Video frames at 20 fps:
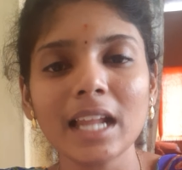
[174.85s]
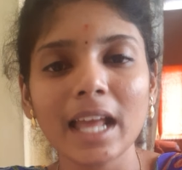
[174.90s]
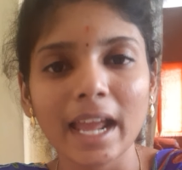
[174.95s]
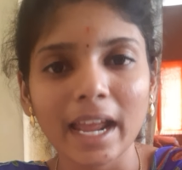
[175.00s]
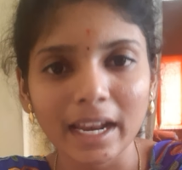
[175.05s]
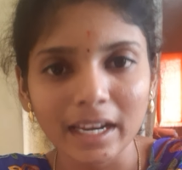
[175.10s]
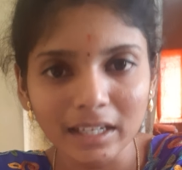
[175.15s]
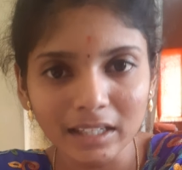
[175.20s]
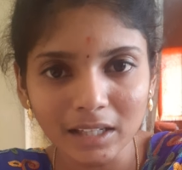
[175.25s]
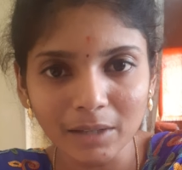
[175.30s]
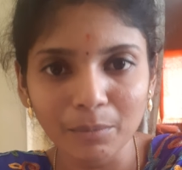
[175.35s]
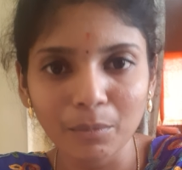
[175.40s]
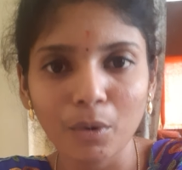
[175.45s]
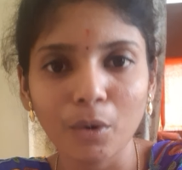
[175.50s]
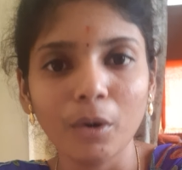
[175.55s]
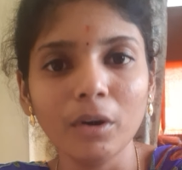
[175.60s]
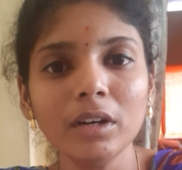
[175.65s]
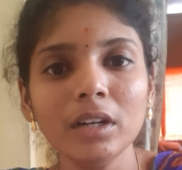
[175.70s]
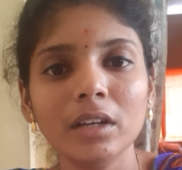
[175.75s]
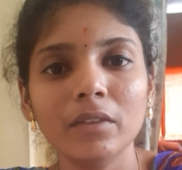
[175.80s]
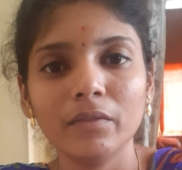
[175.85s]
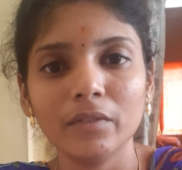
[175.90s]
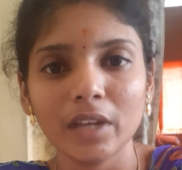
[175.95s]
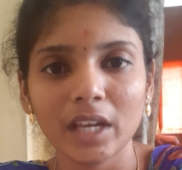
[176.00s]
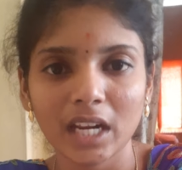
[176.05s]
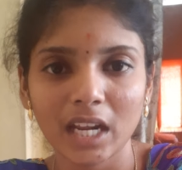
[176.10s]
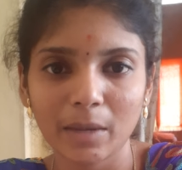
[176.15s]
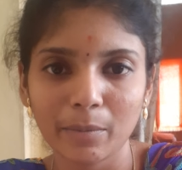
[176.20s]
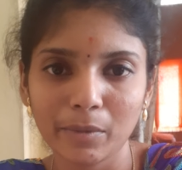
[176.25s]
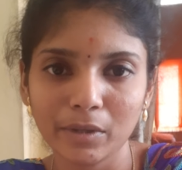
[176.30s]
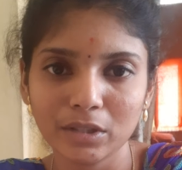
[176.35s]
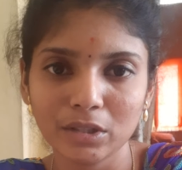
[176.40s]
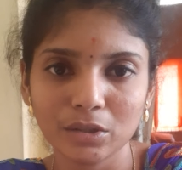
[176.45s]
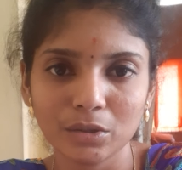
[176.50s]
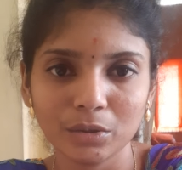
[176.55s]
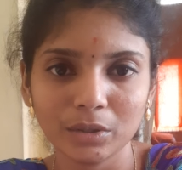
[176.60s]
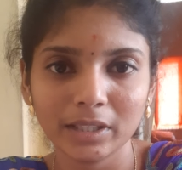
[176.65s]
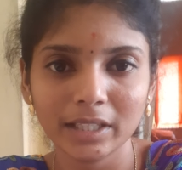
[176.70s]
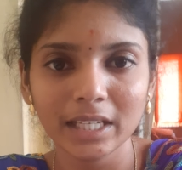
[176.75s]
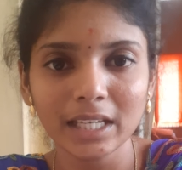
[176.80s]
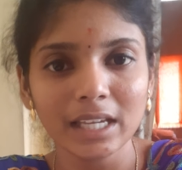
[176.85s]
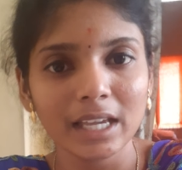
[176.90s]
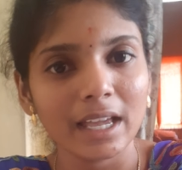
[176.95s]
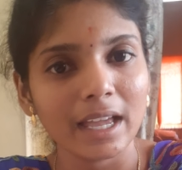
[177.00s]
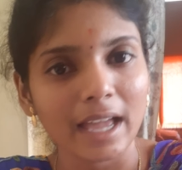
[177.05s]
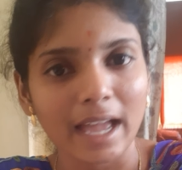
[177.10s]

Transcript: and the bone we are able to do the